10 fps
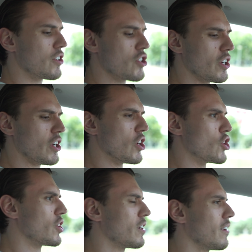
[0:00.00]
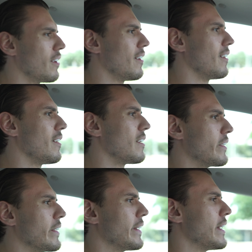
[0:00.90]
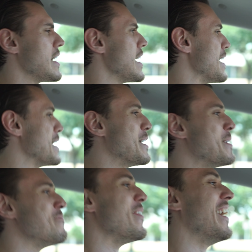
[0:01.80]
Shush. Um,